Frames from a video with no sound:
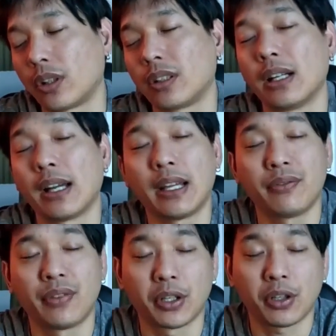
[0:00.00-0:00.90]
8 figure
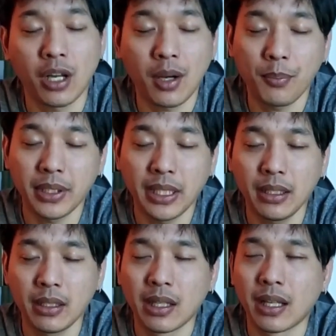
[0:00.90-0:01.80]
company,
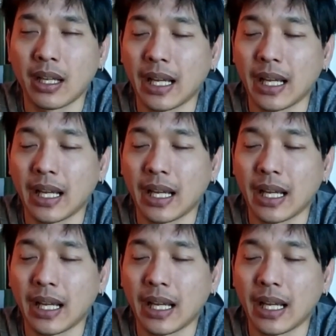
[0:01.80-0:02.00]
and